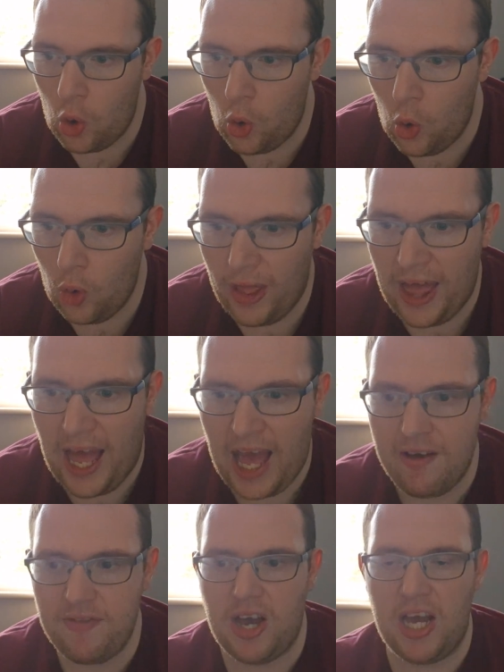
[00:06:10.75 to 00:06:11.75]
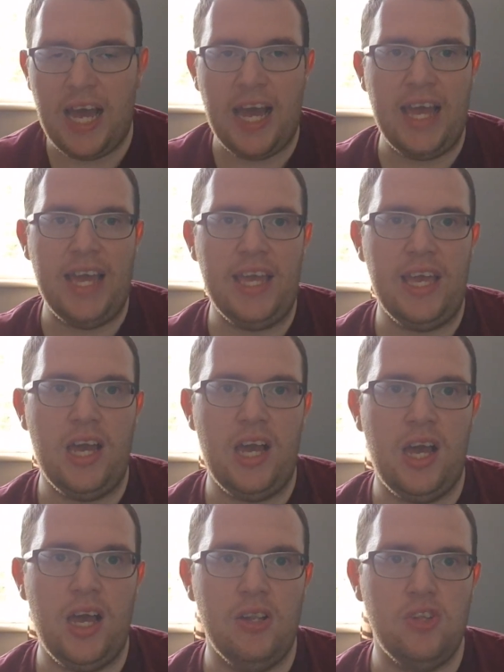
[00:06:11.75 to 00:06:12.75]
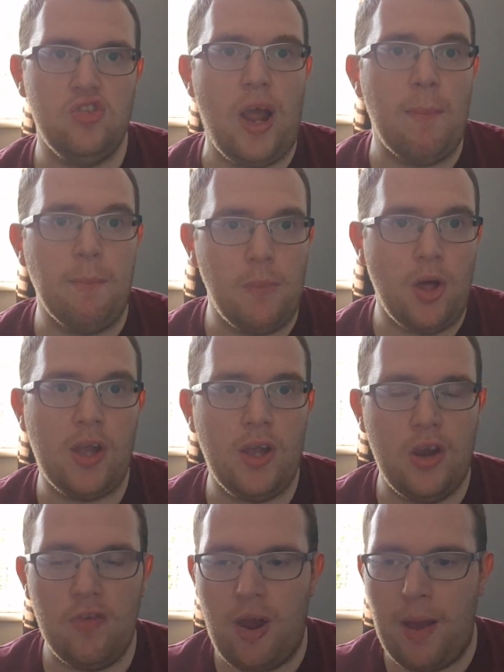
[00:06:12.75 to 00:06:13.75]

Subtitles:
or they have a tram, like a